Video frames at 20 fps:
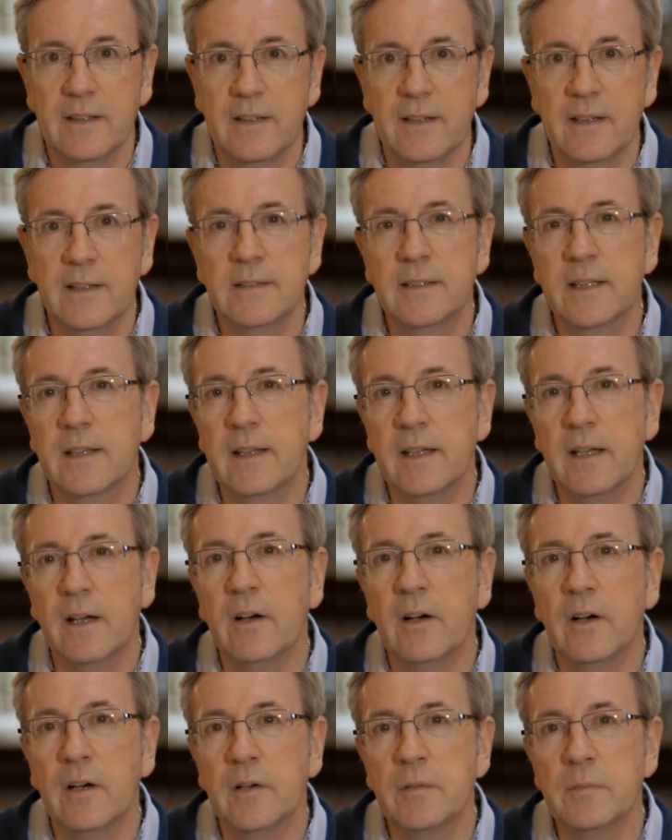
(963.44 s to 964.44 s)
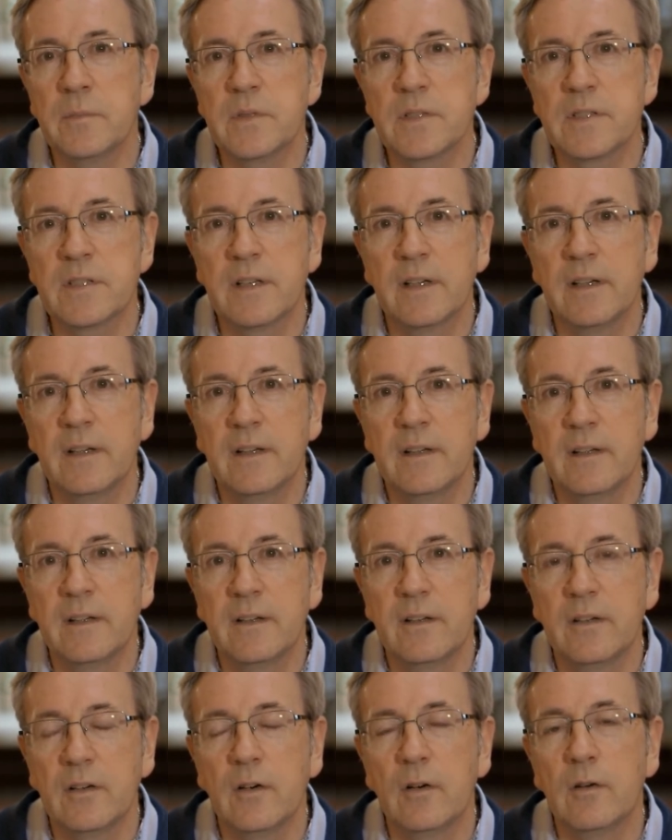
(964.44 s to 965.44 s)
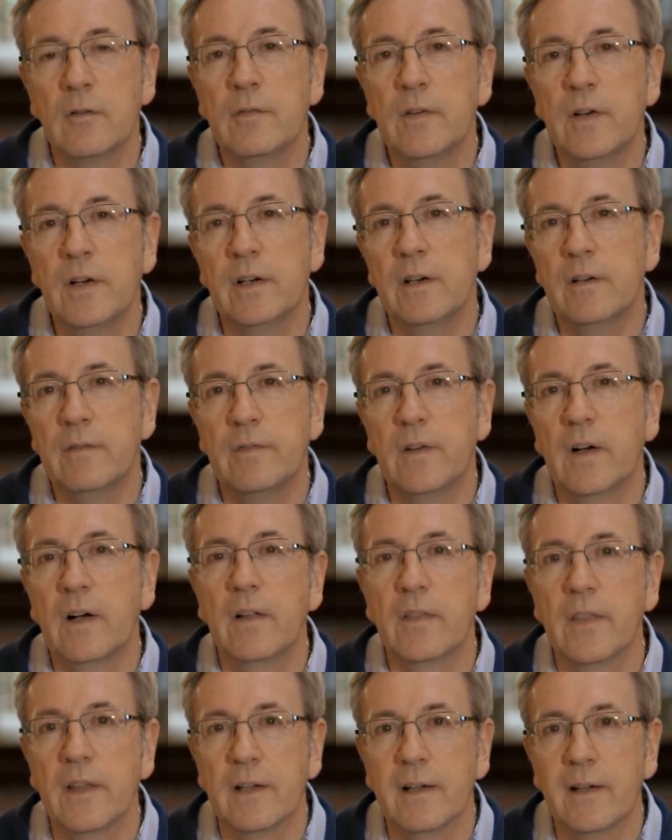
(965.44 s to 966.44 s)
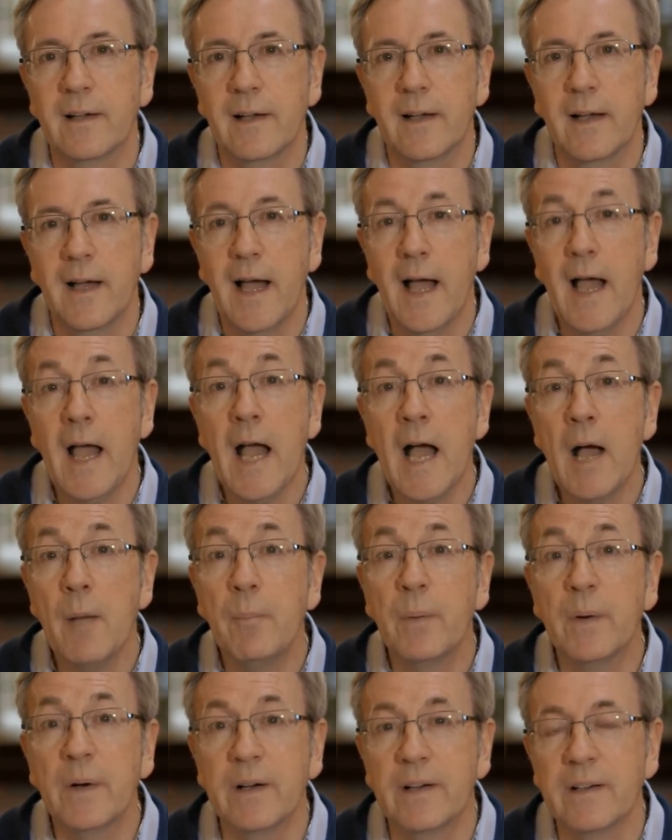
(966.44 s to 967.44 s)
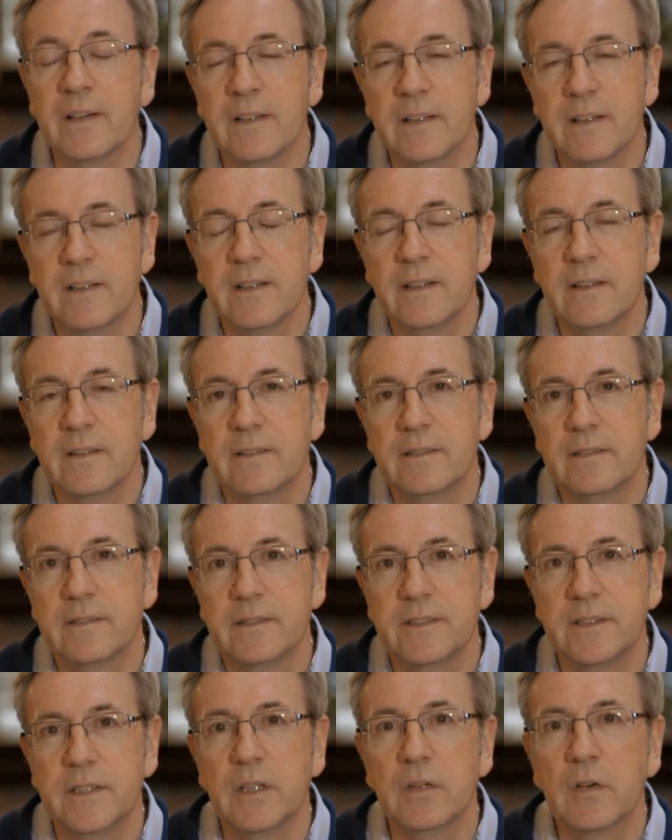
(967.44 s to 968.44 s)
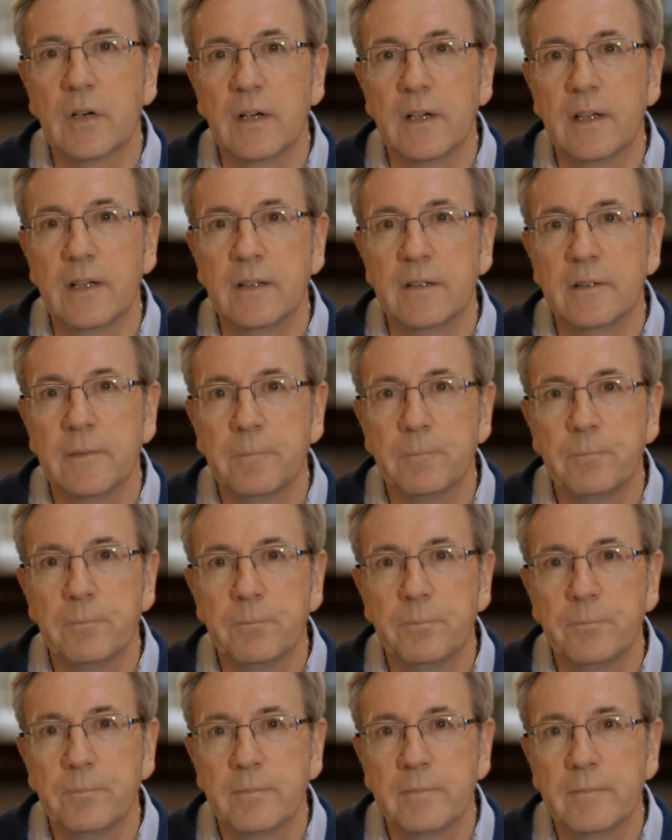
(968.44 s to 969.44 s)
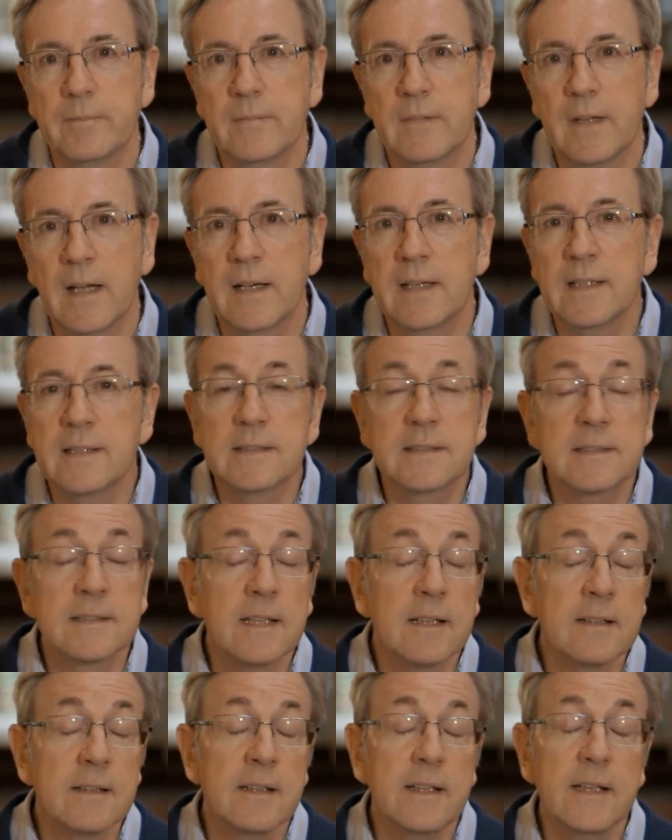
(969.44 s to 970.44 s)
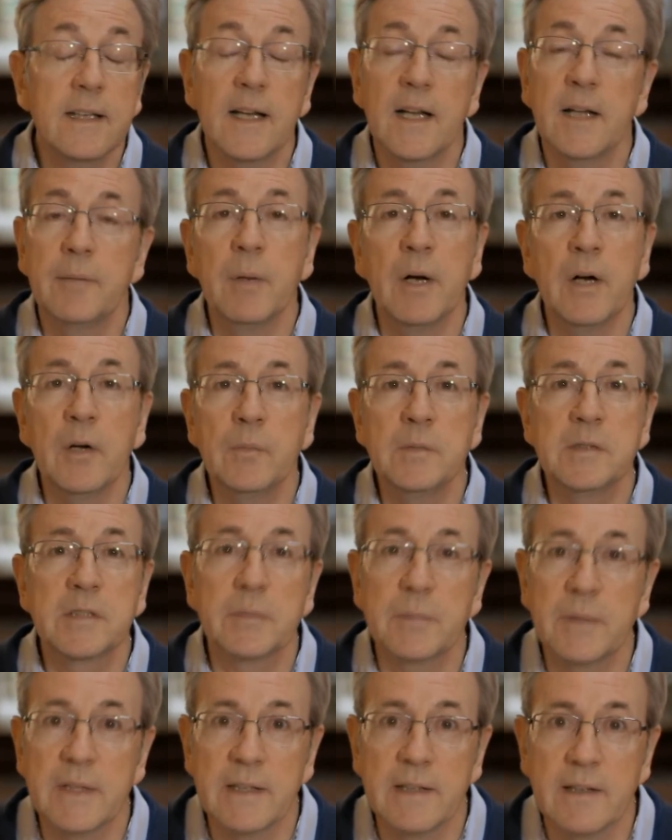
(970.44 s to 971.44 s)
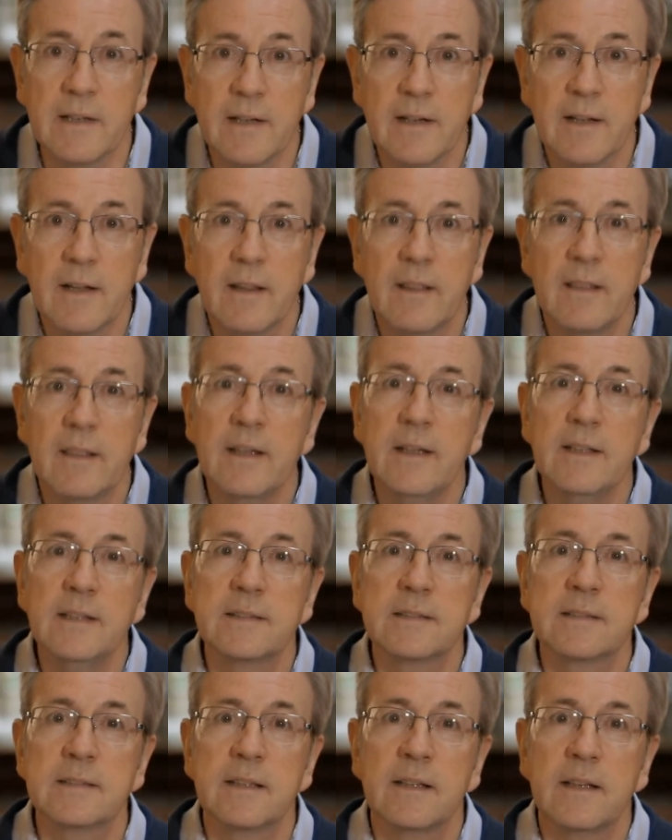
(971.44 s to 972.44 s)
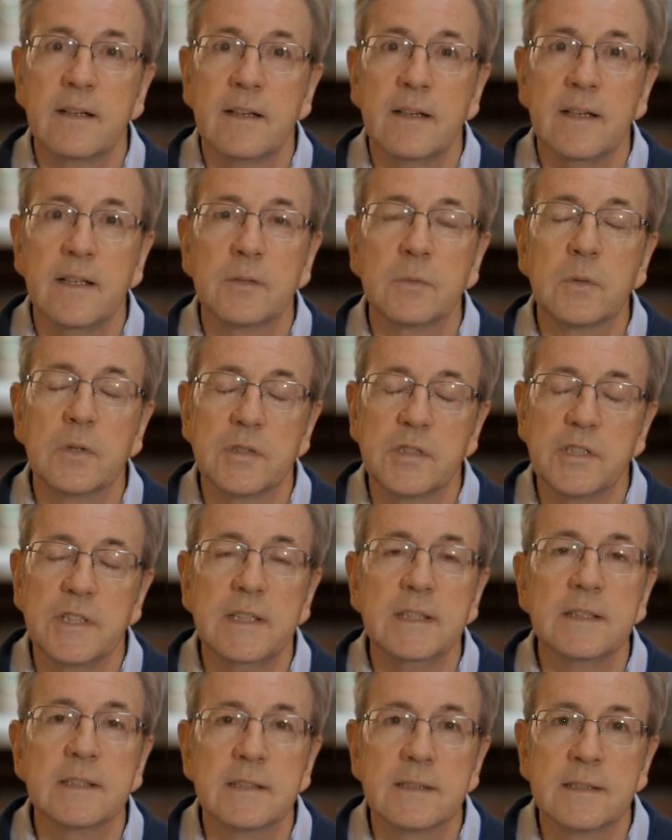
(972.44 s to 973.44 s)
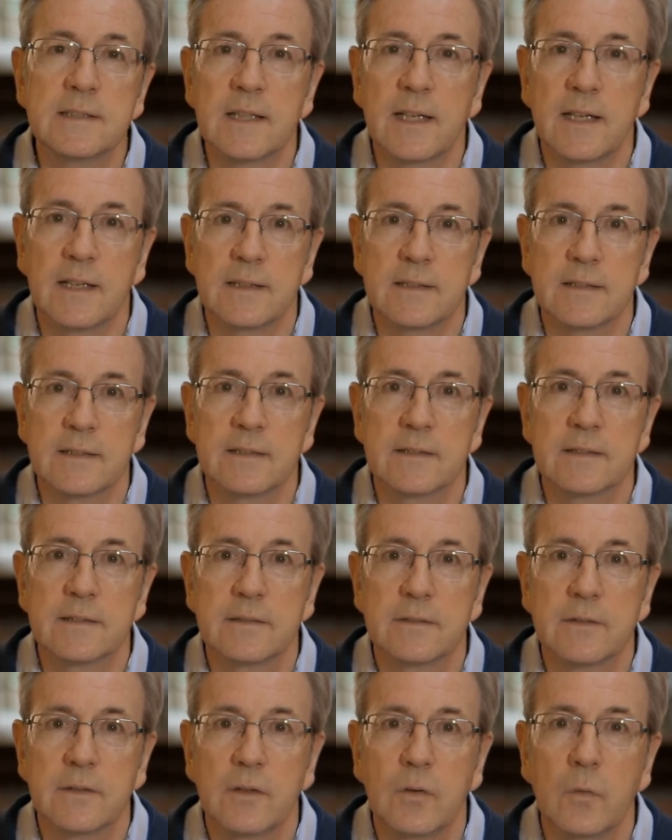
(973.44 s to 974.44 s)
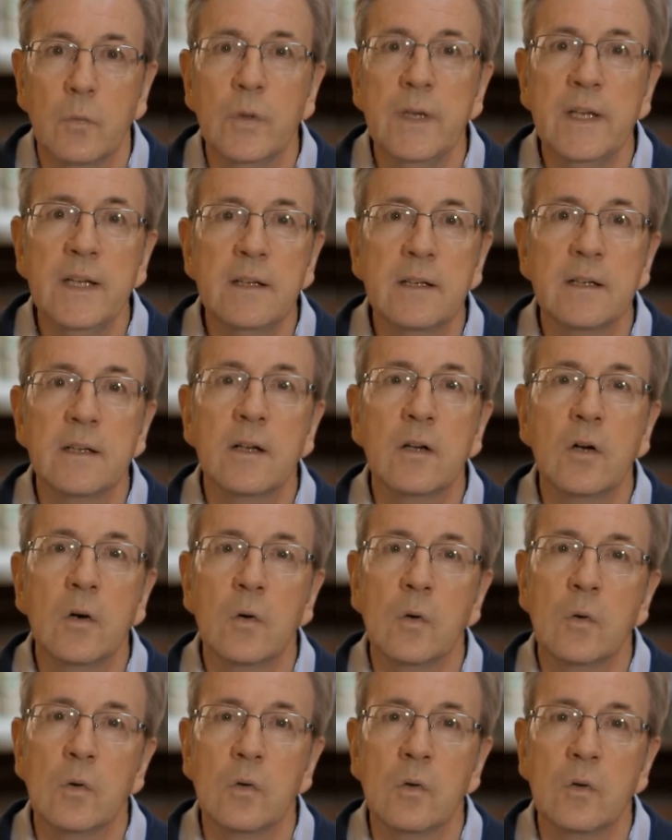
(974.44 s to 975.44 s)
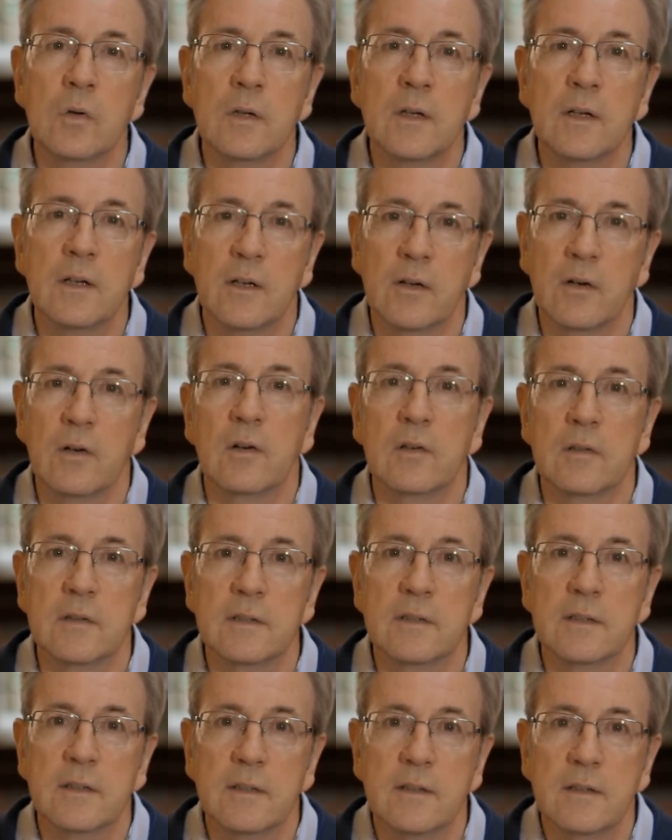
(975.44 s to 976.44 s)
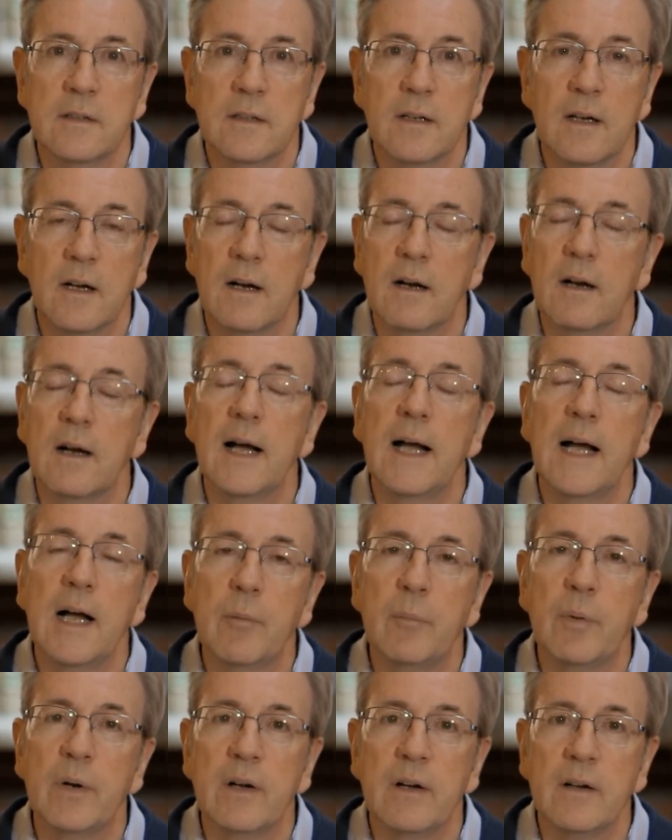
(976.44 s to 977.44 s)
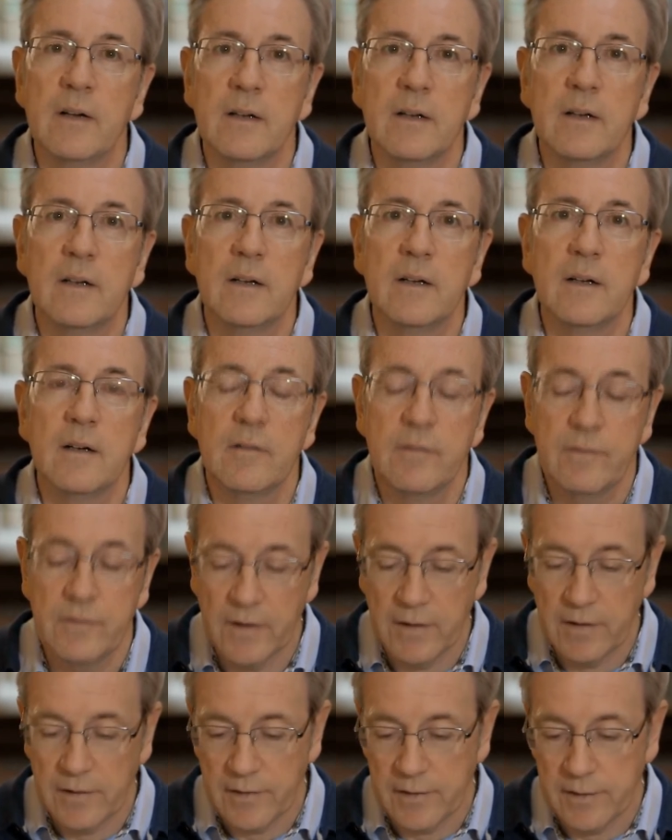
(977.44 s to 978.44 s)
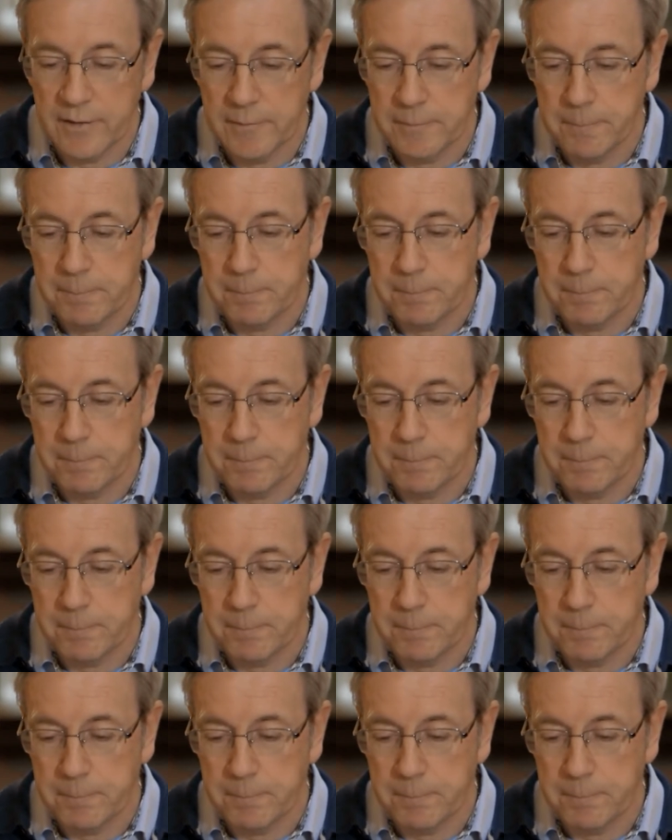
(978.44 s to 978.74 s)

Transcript: into the arms of her father. "Abba!" she cried. And it suddenly came home to me. This is what Jesus says. We can call God our Abba Father.